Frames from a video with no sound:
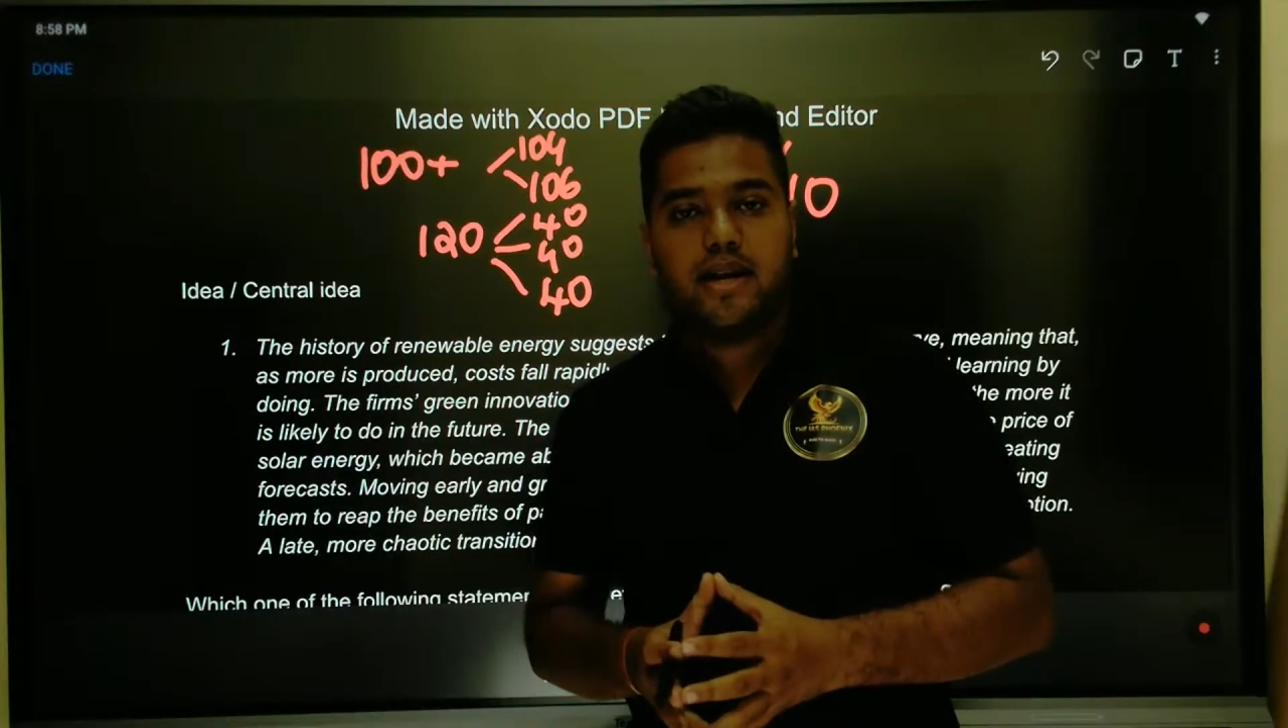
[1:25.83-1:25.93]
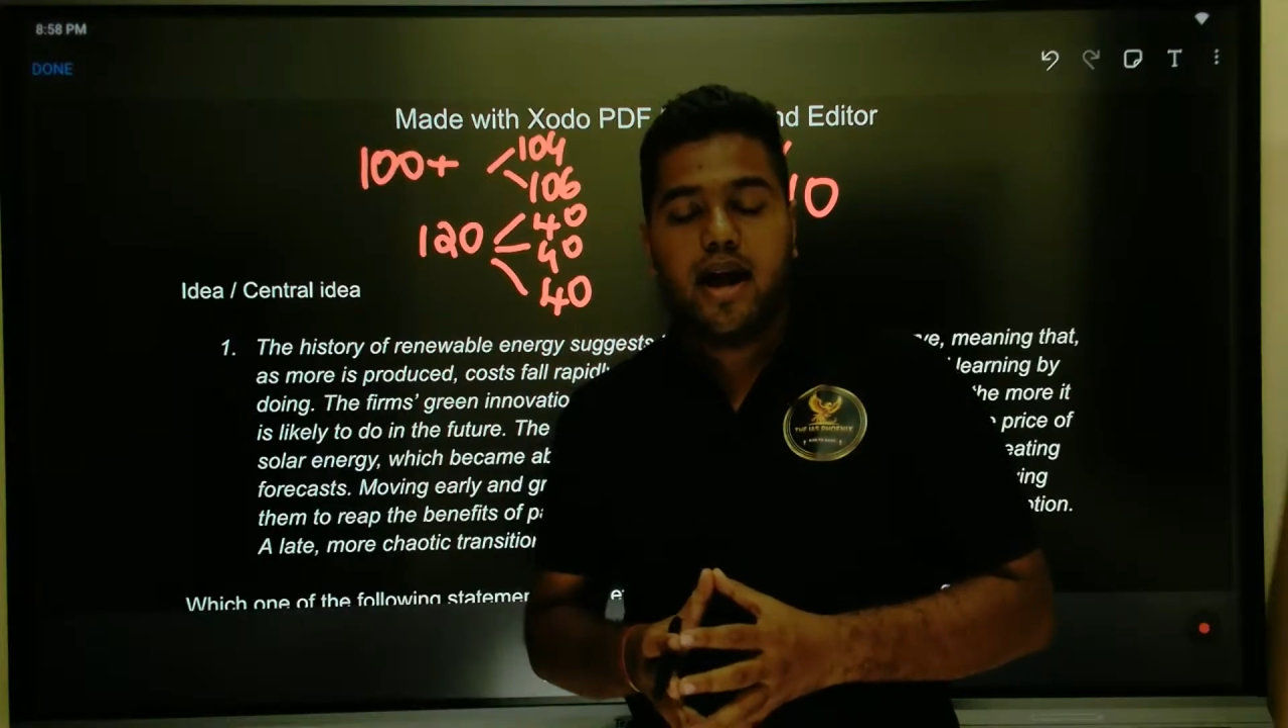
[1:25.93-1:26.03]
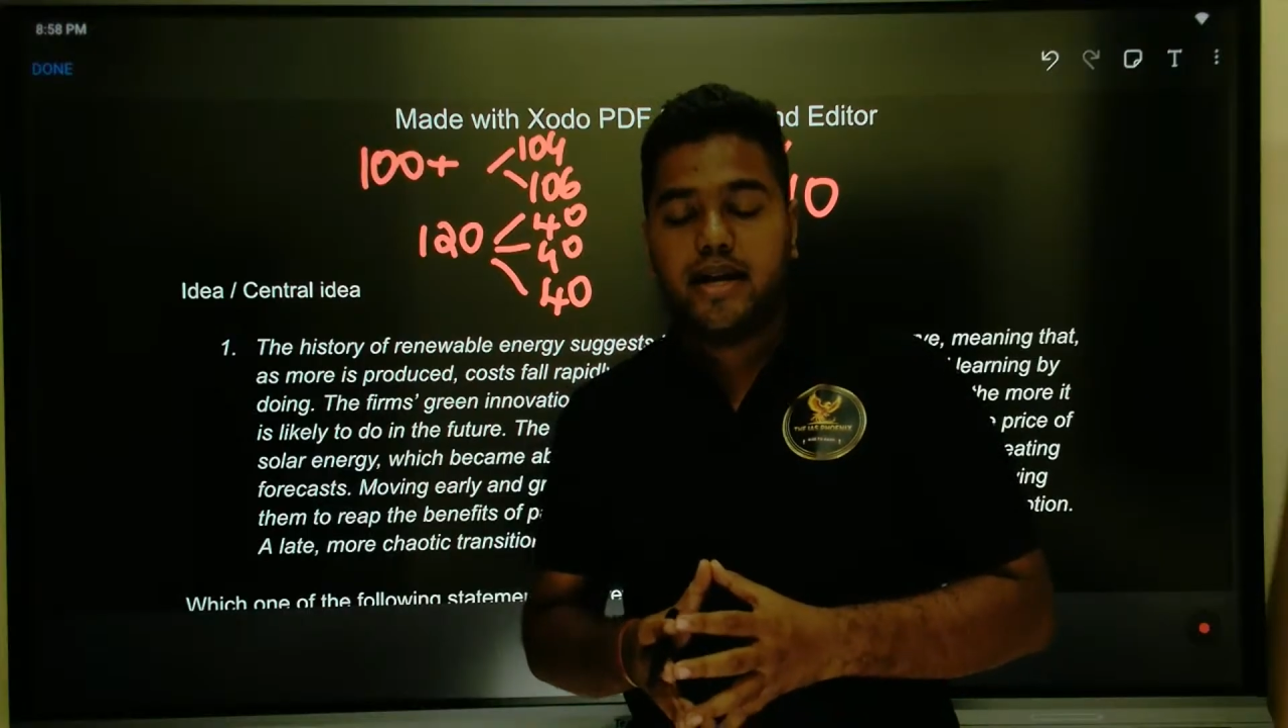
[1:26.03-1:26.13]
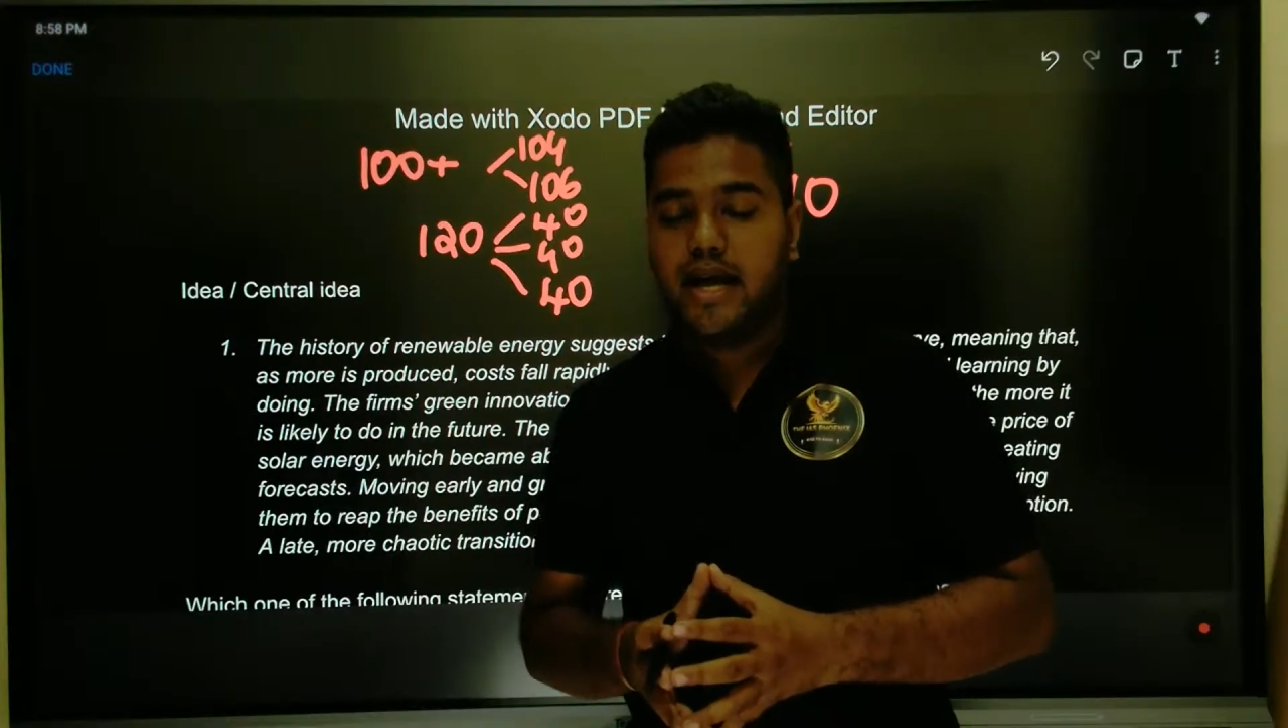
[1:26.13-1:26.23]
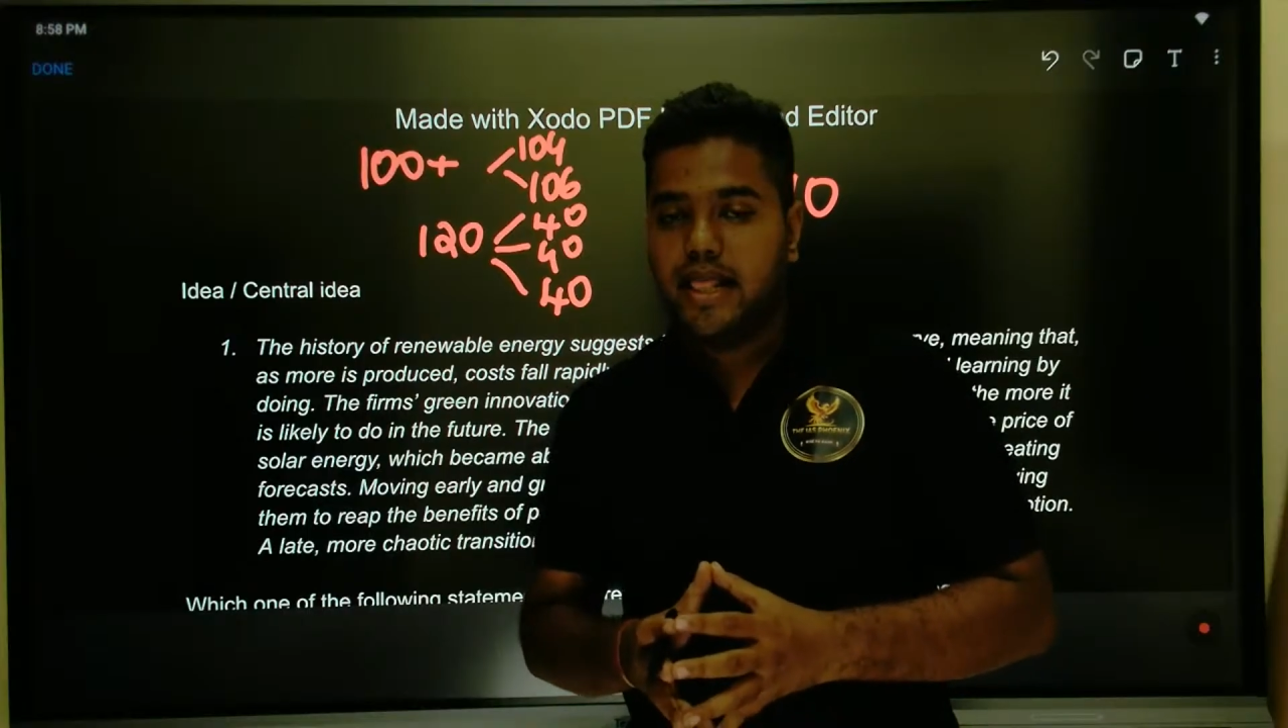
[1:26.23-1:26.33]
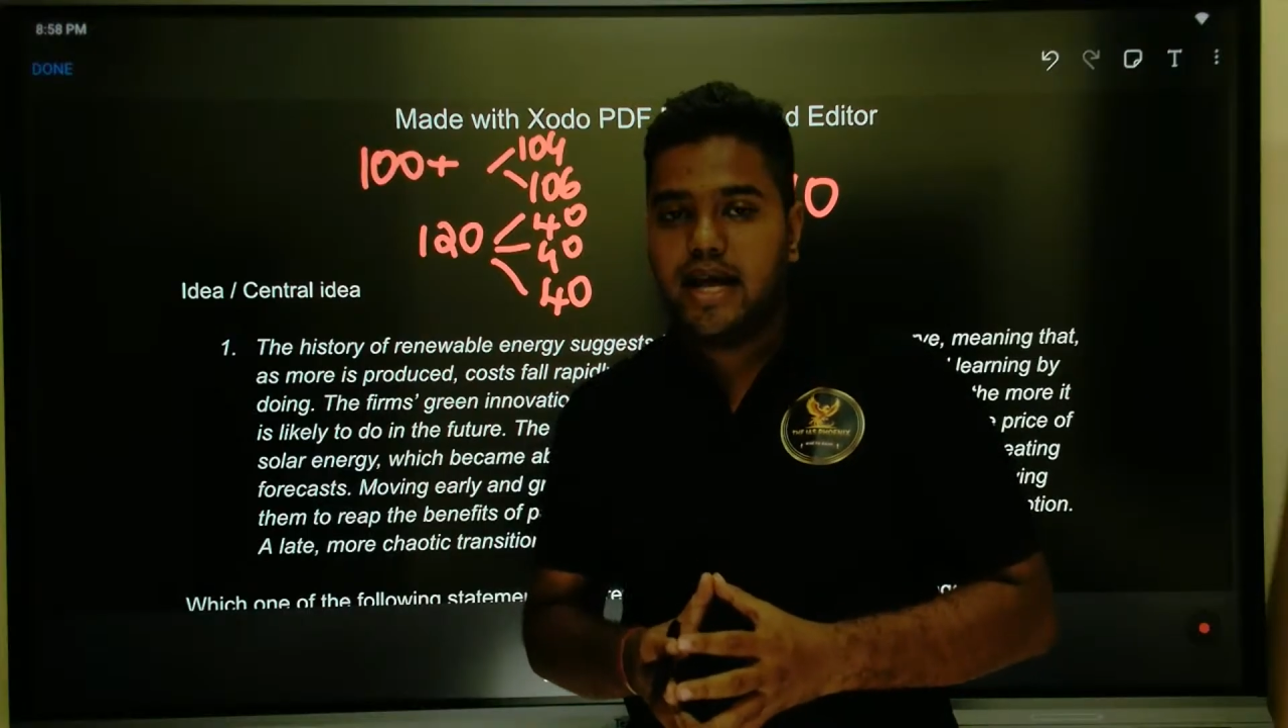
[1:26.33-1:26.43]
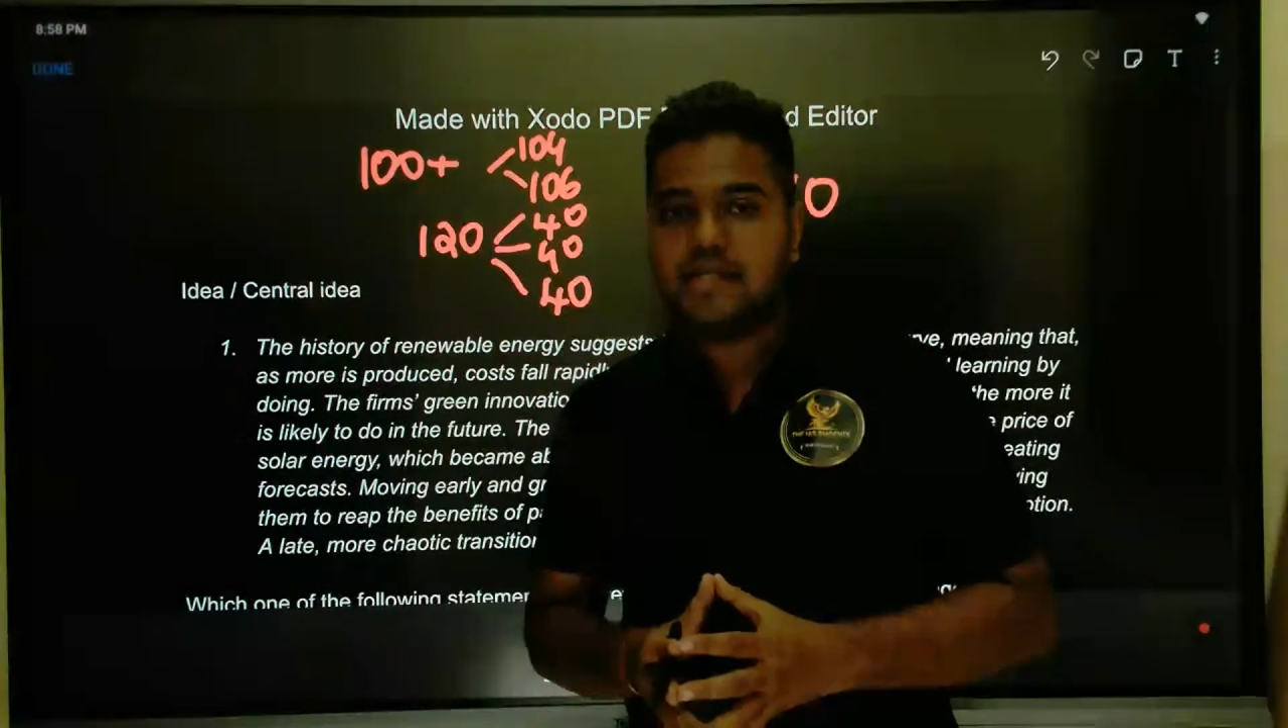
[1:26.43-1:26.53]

and LR